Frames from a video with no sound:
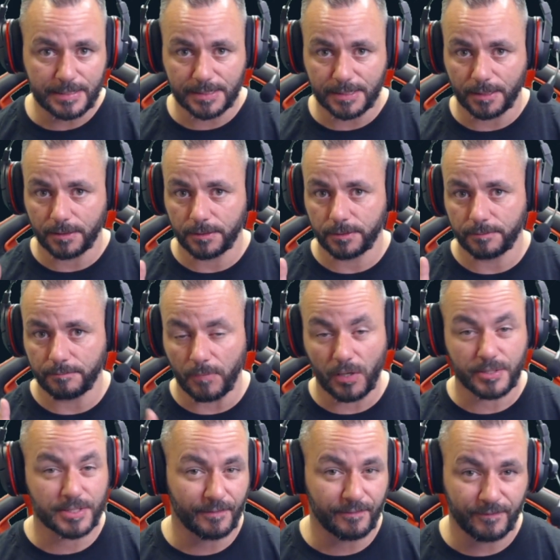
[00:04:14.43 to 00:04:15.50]
So
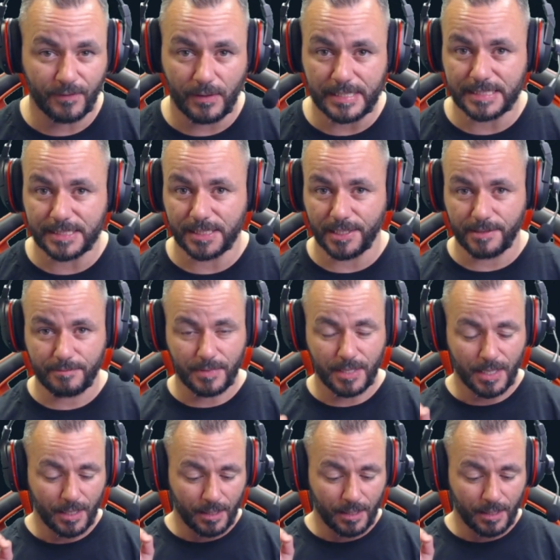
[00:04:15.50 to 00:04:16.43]
Microsoft Flight Sim,